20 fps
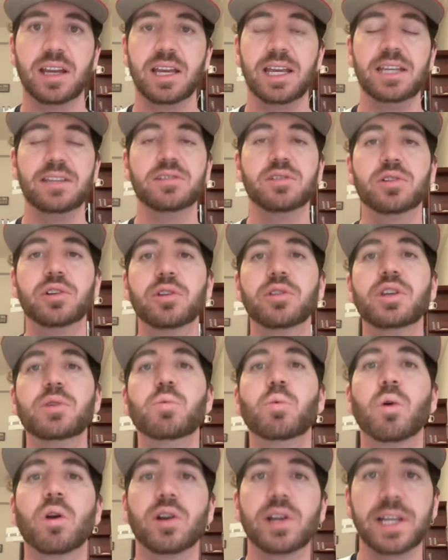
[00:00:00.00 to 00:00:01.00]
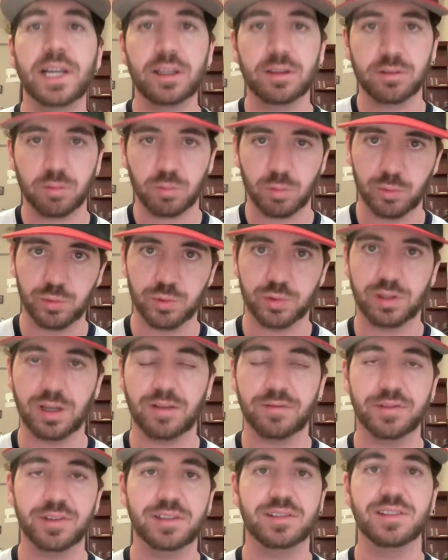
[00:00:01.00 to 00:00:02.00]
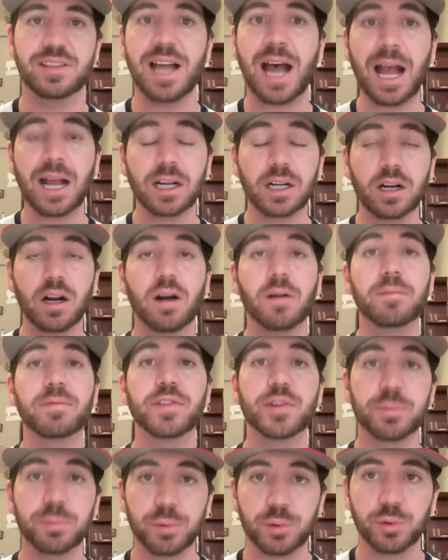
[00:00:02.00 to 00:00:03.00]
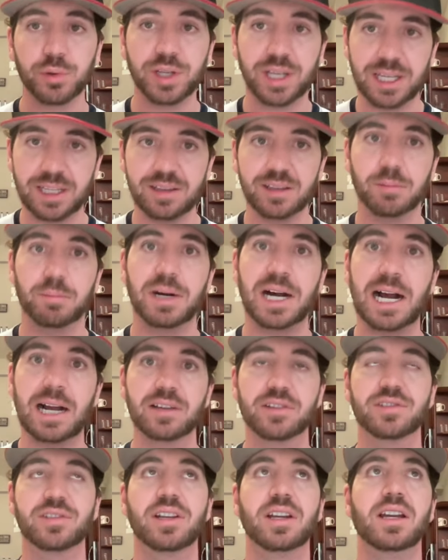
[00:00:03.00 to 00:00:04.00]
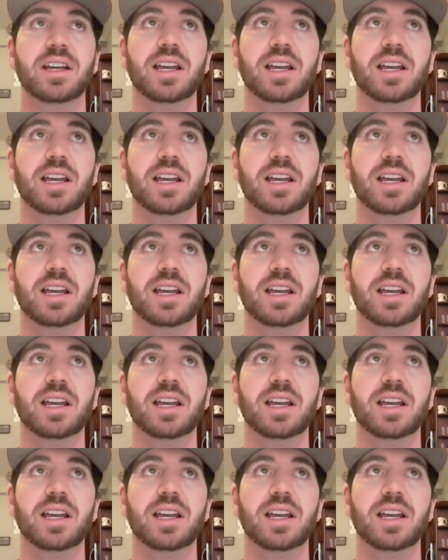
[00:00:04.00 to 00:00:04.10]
he's clearly working through stuff. He's not comfortable in the box.